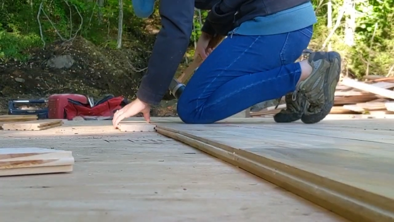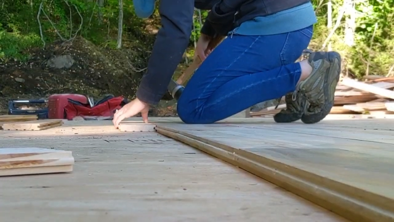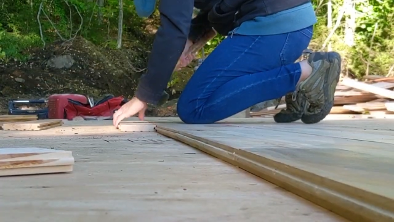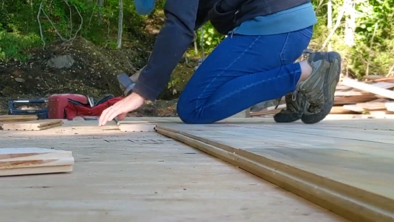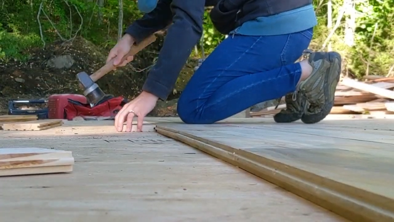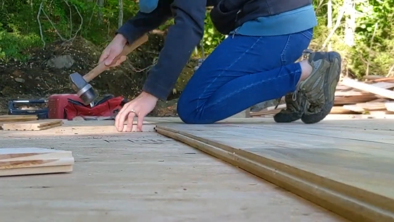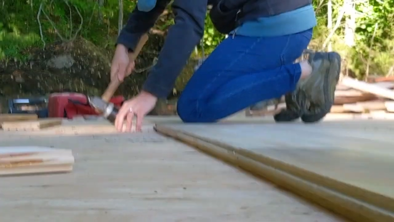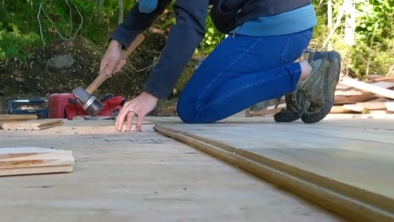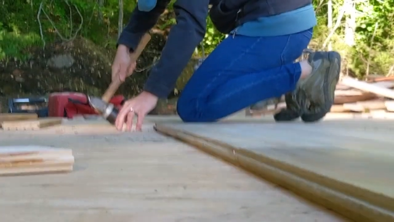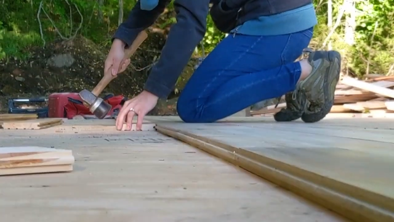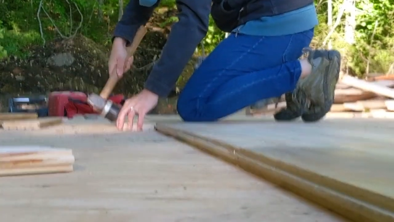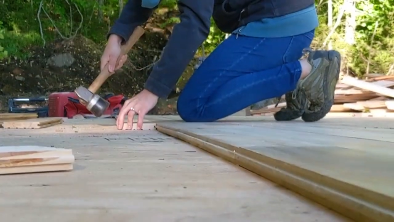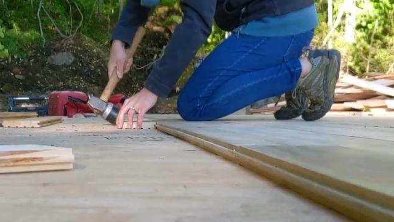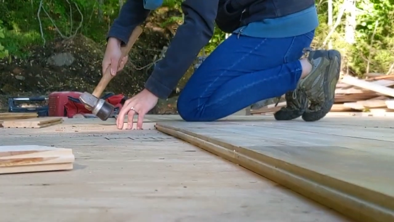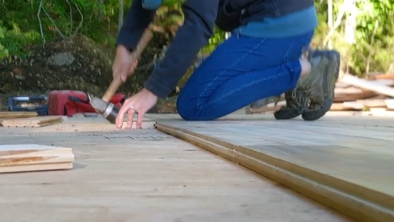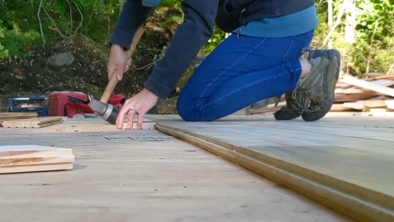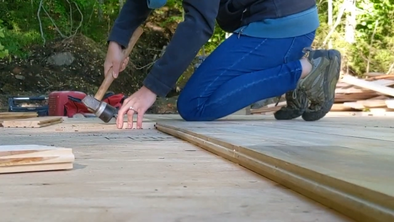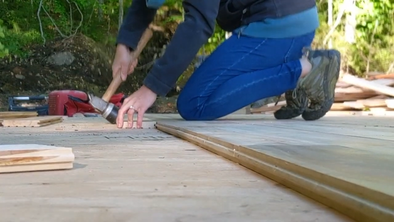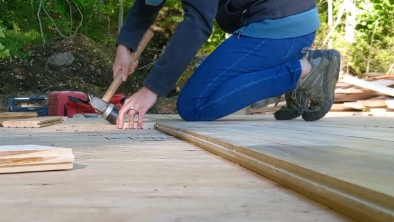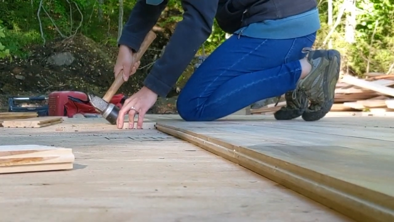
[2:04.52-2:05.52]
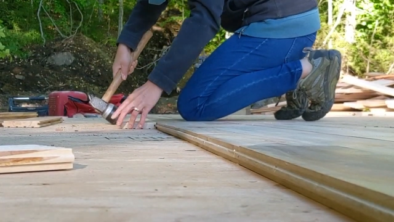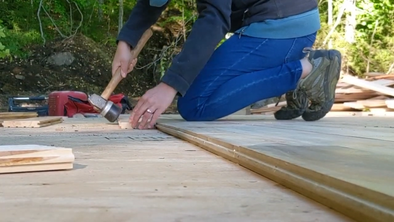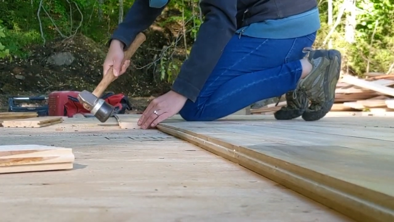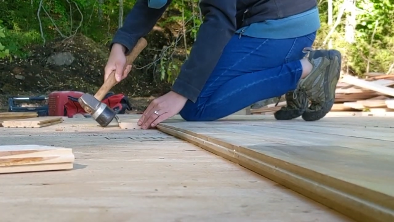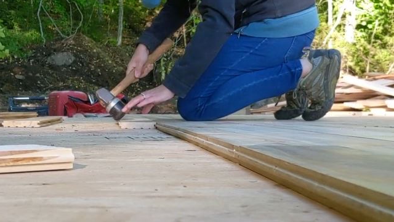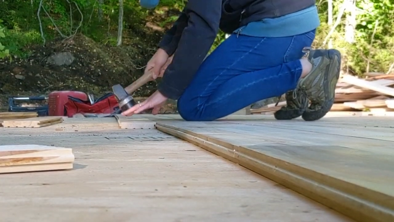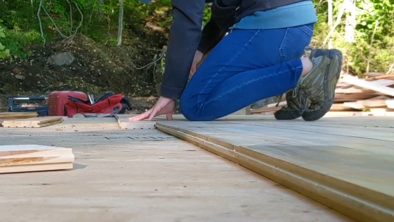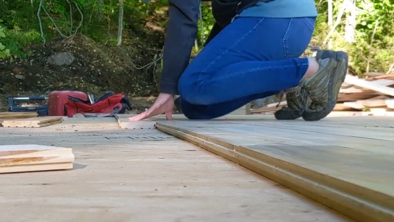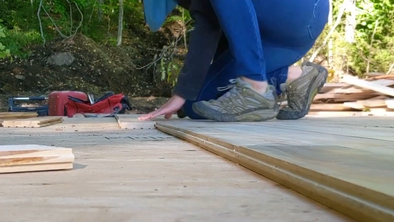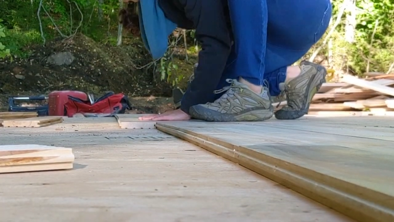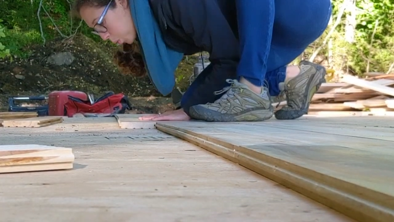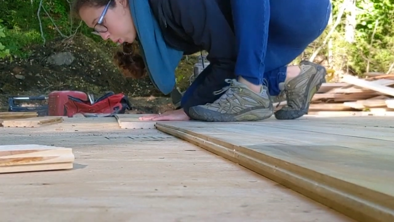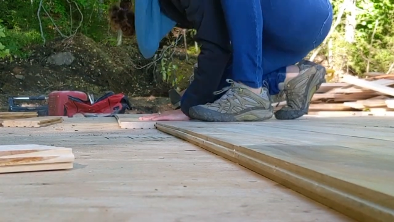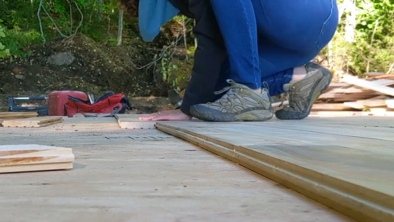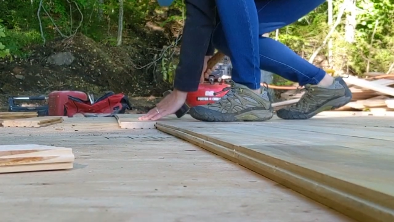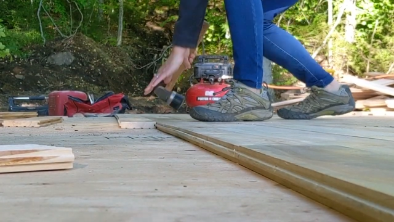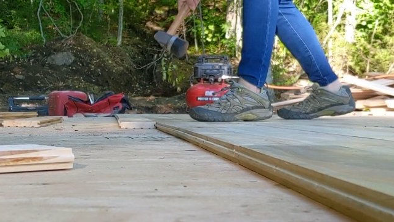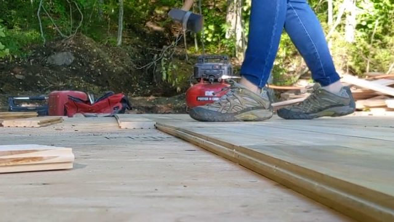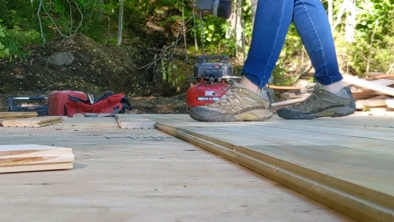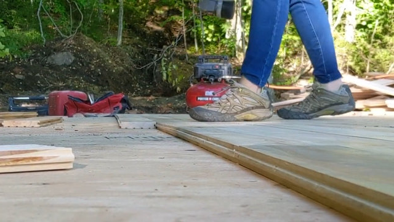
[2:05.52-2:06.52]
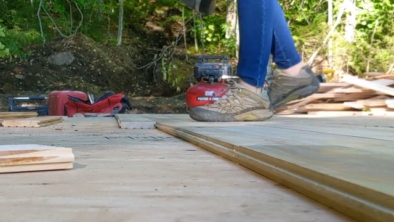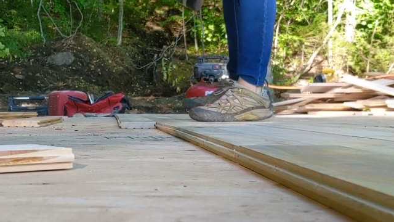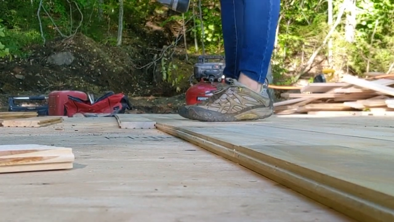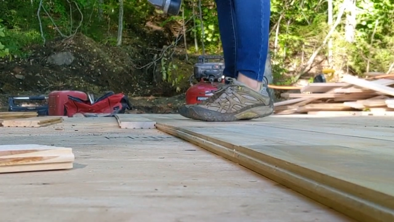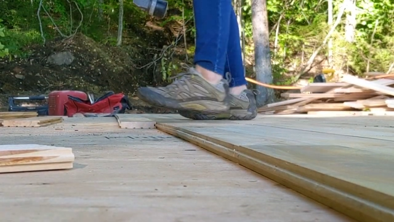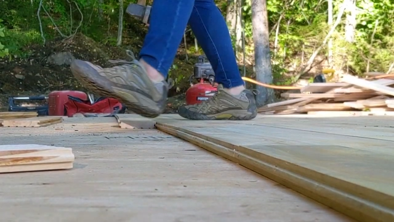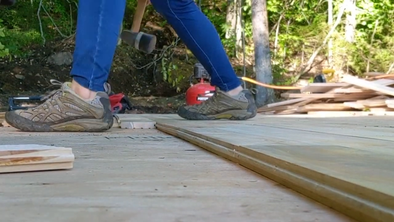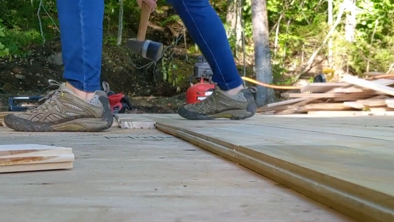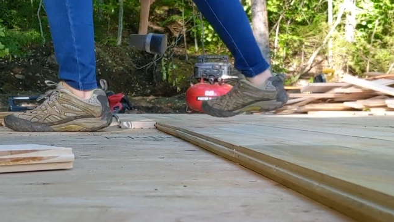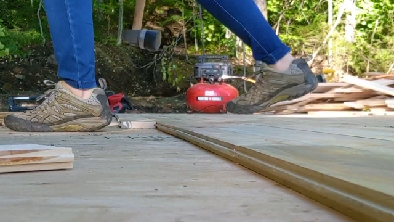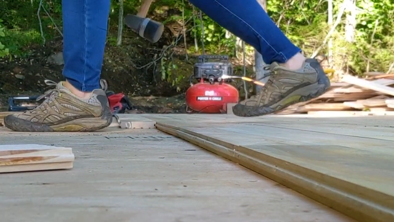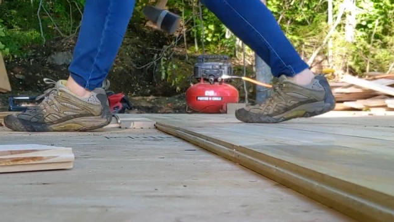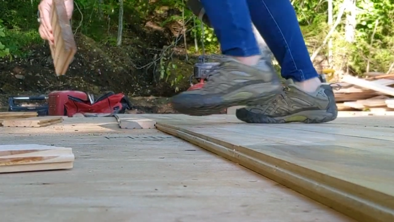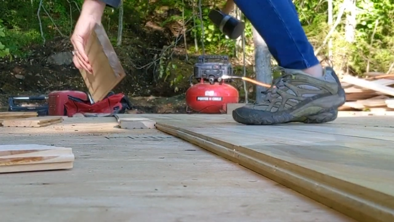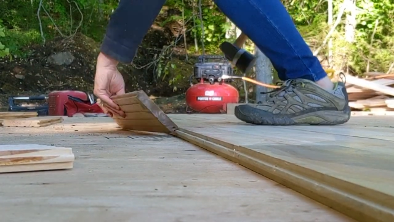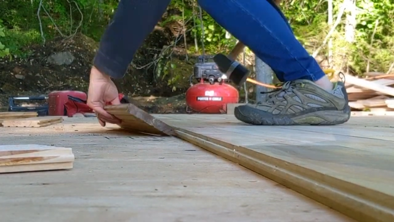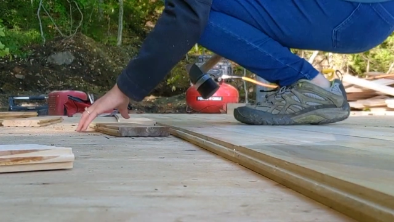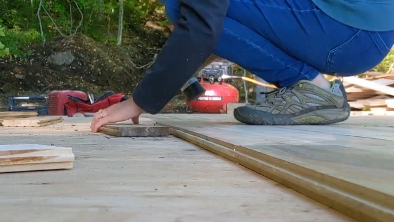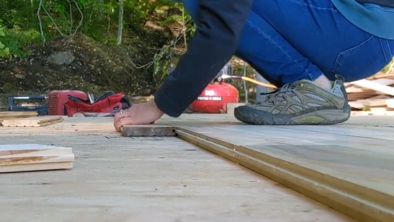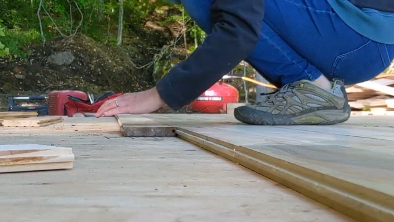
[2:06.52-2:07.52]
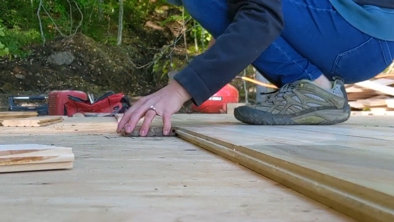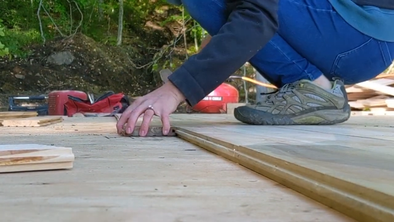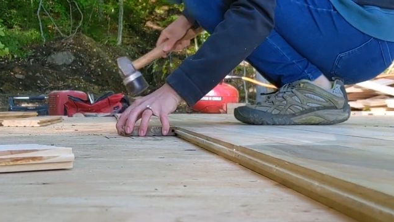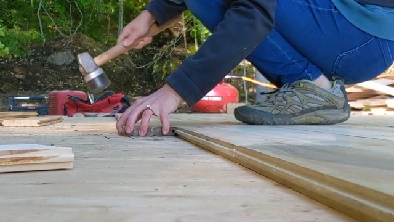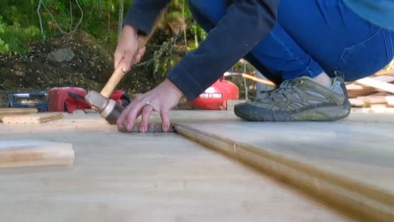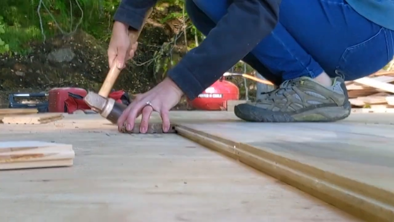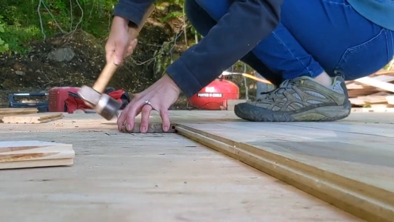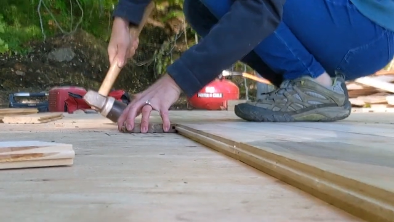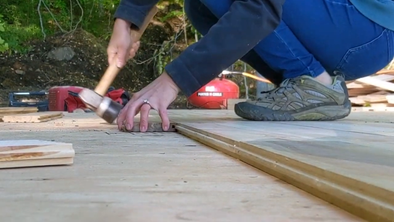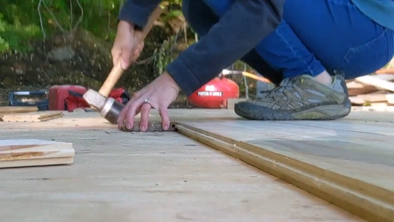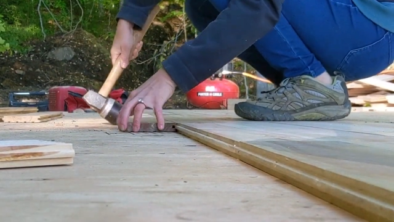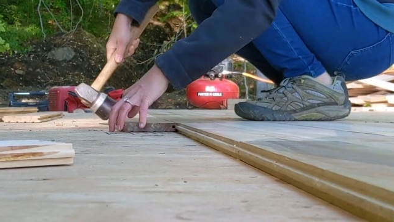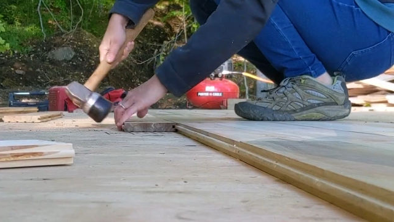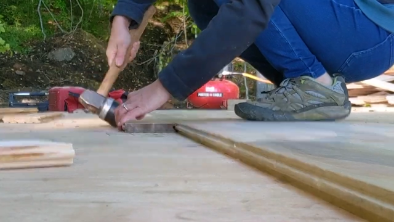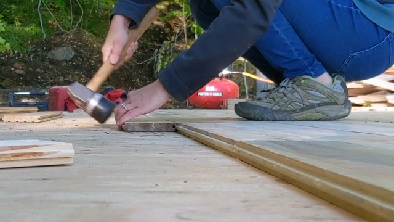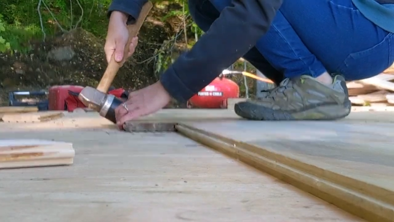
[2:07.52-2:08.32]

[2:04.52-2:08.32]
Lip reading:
(no speaker visible)